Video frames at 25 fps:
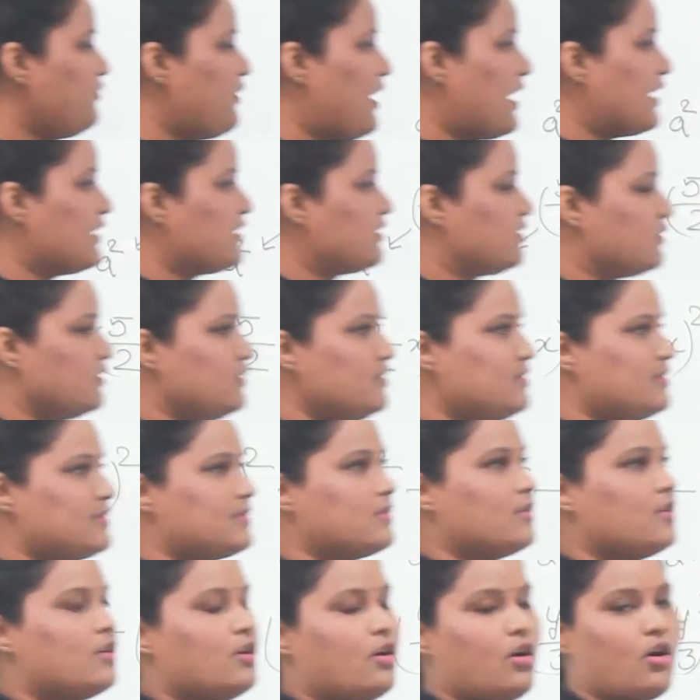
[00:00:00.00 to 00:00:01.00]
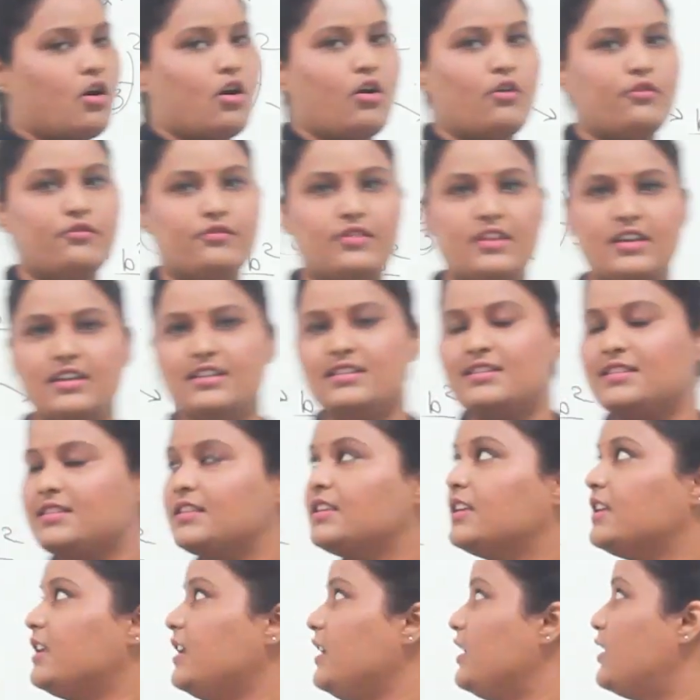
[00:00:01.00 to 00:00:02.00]
factors of this
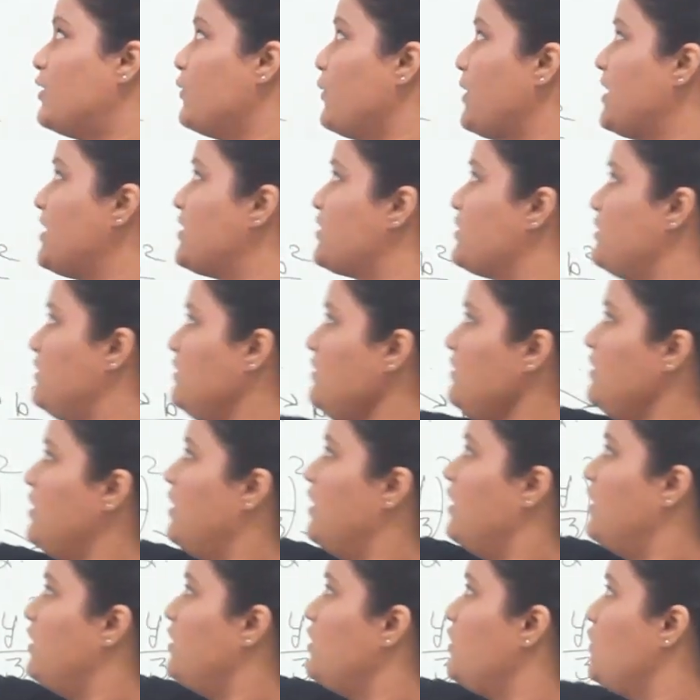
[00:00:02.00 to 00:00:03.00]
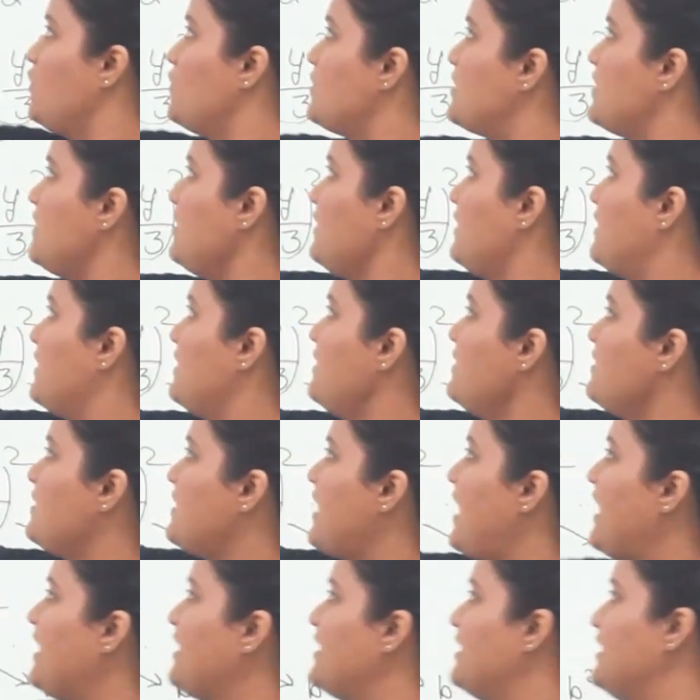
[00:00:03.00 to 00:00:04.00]
equation using this
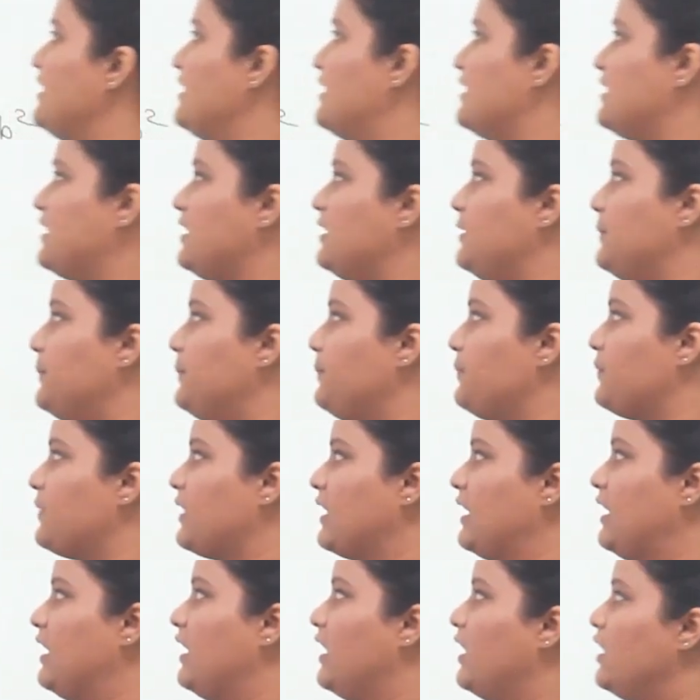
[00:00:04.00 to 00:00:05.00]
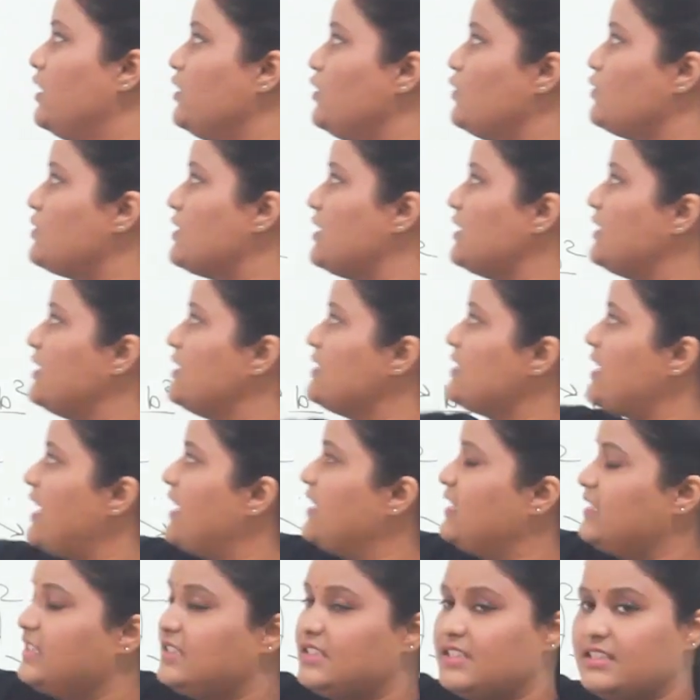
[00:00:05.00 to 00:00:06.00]
identity. Using this
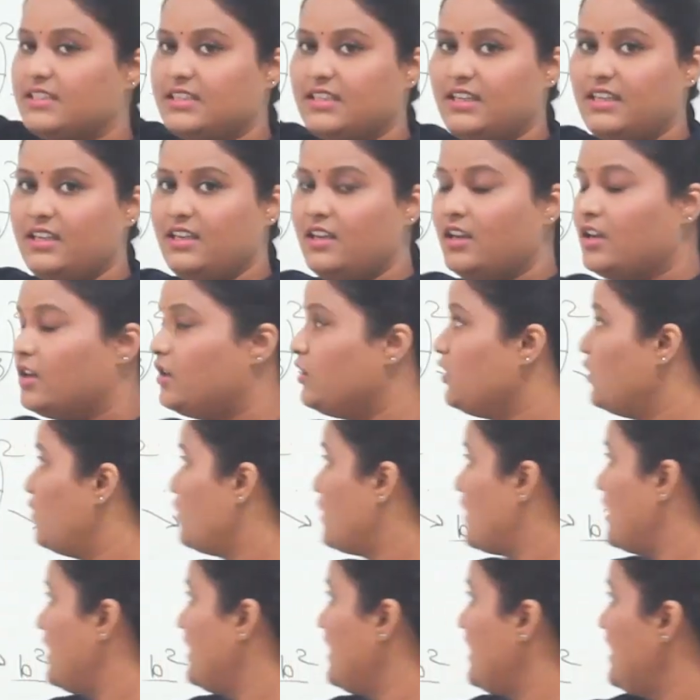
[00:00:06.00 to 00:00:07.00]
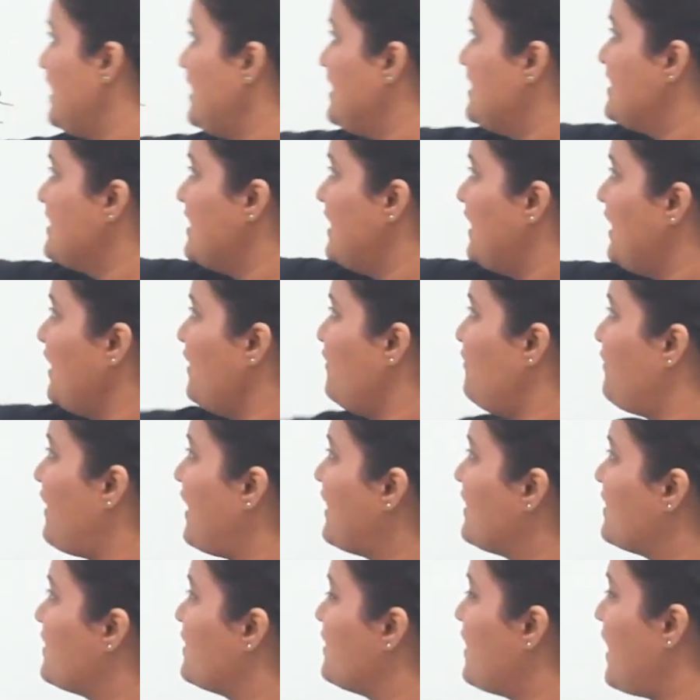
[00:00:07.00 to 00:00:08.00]
identity, you can easily
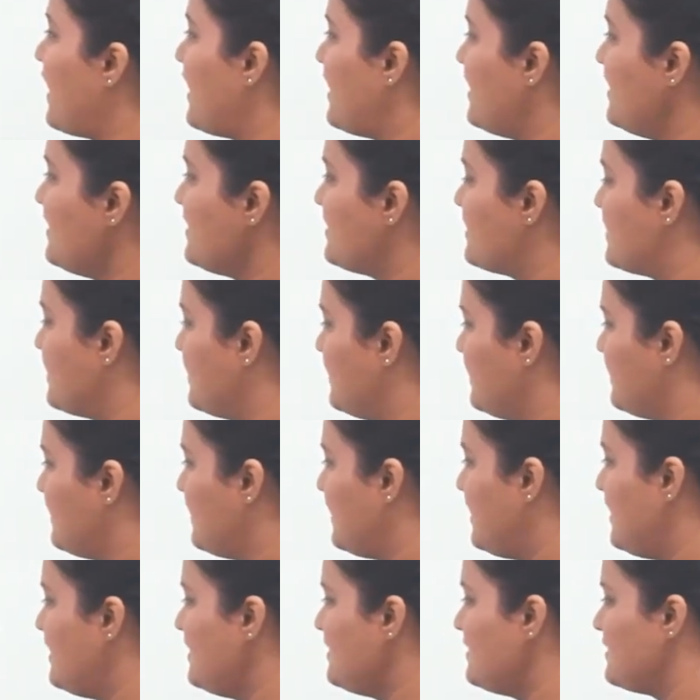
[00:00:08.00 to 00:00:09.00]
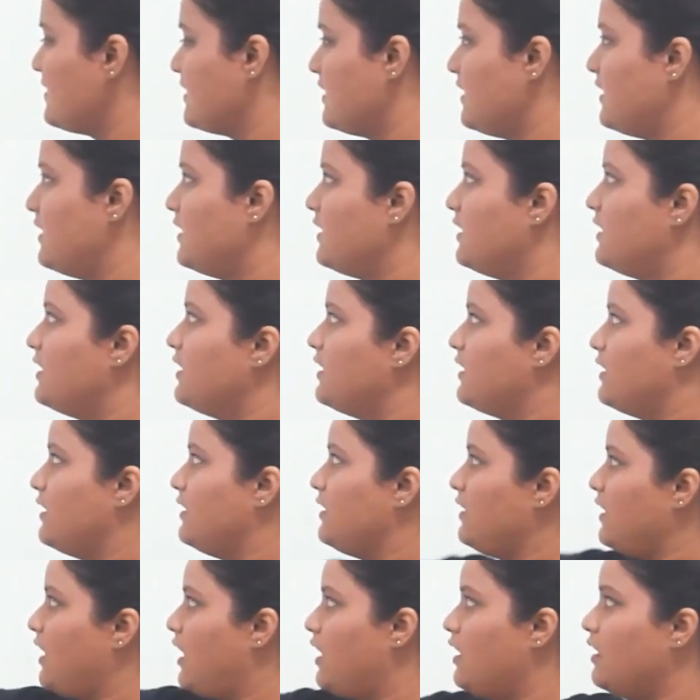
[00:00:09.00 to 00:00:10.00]
factorize this
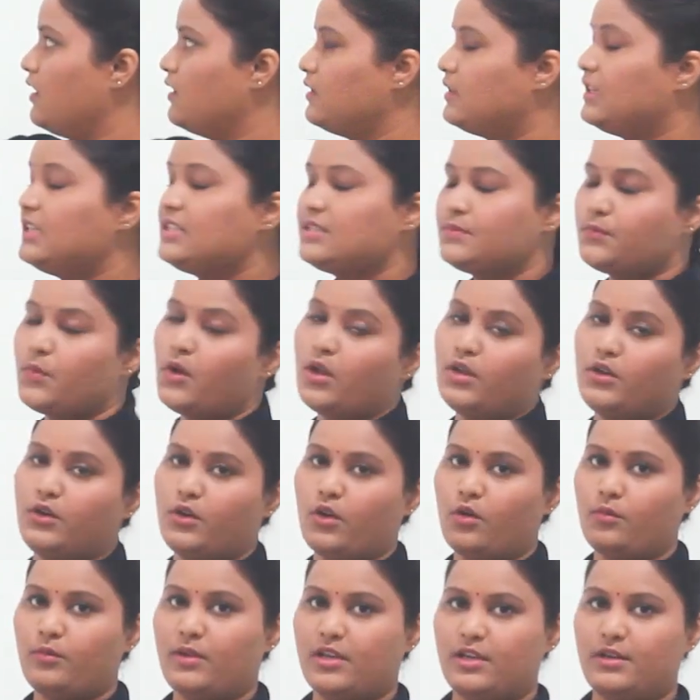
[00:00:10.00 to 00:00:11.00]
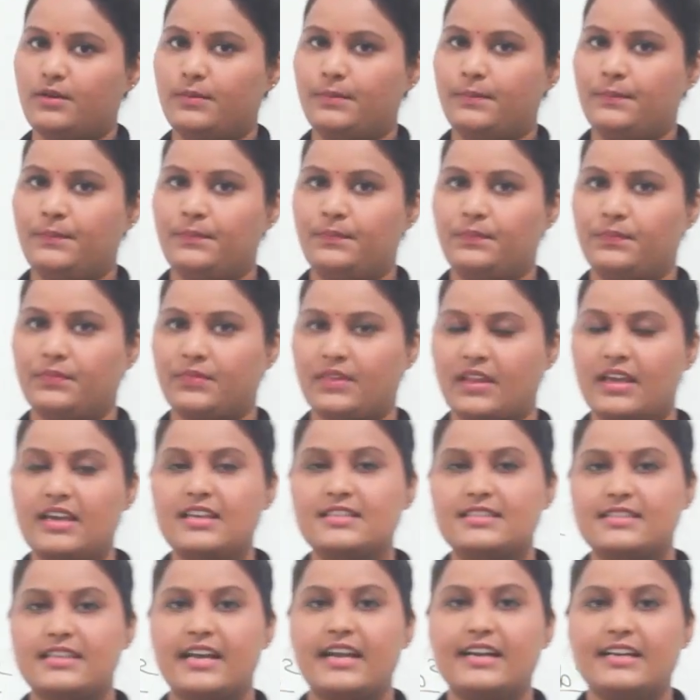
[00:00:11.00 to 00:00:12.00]
polynomial.
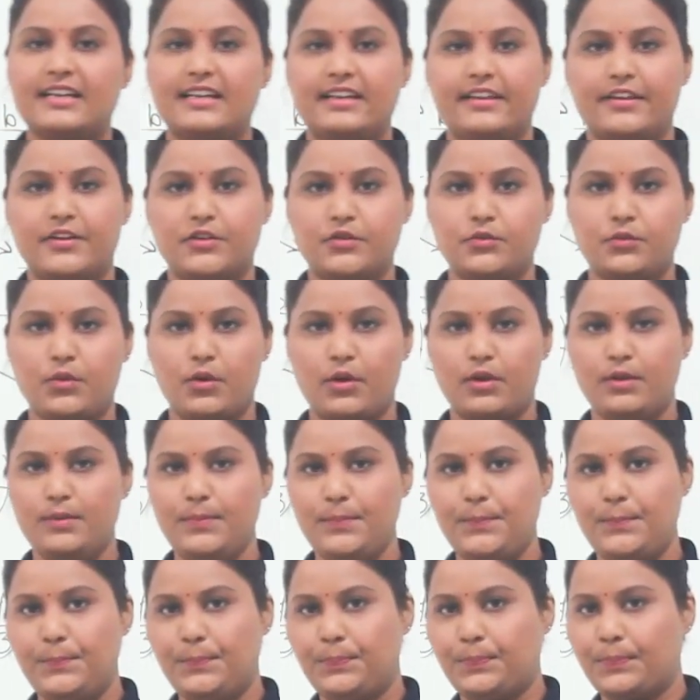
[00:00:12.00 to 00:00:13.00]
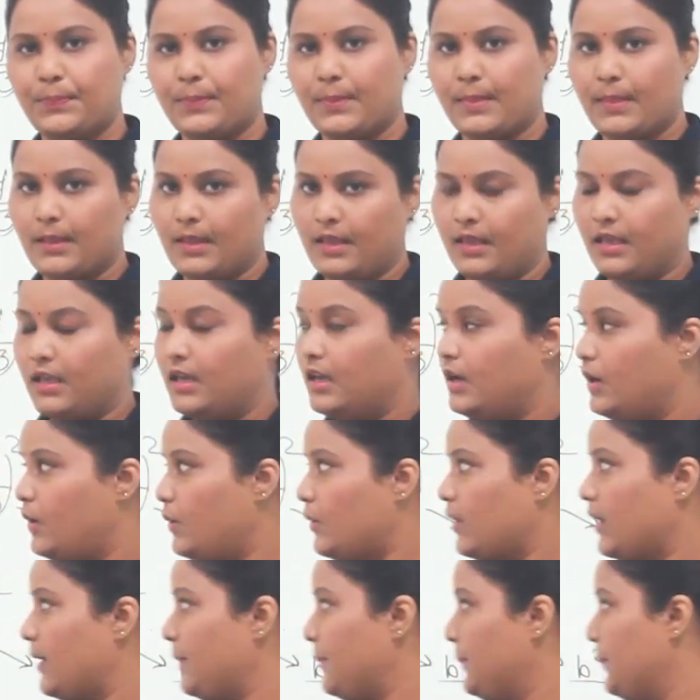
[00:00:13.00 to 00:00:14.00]
Is that clear to all?
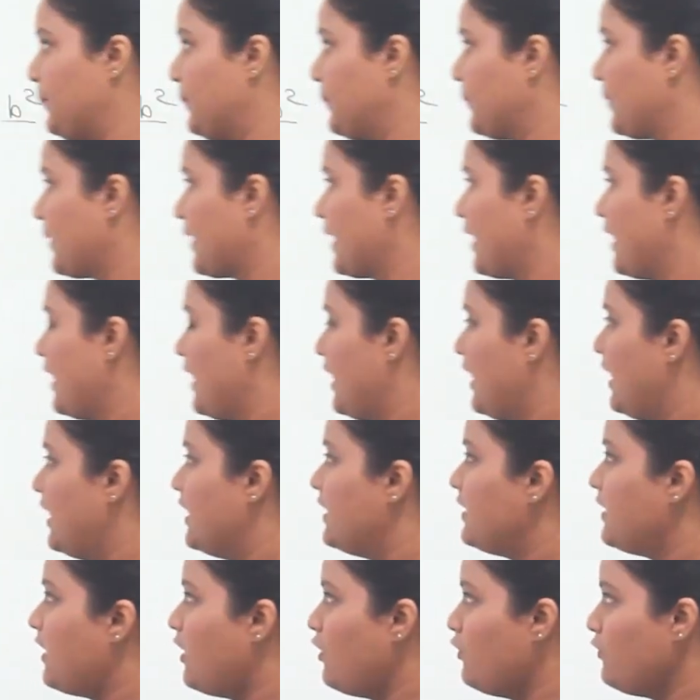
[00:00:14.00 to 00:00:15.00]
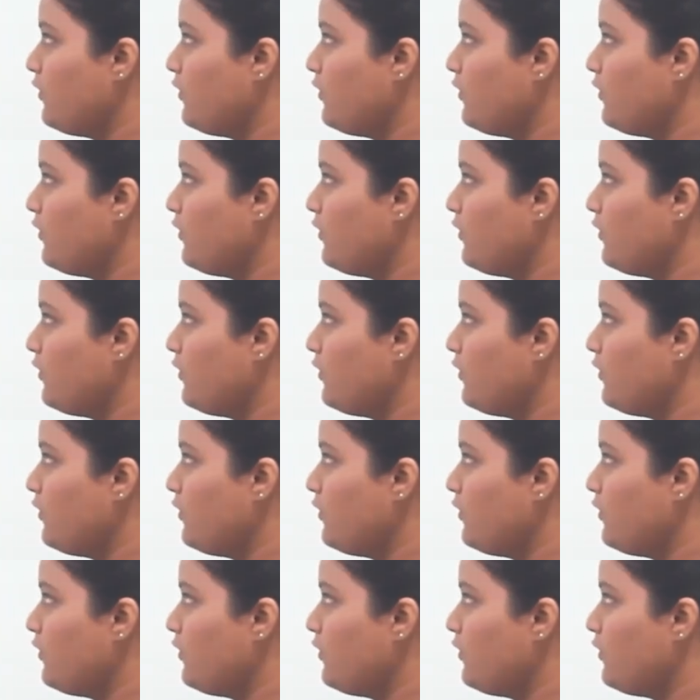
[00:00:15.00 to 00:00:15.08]
Okay, now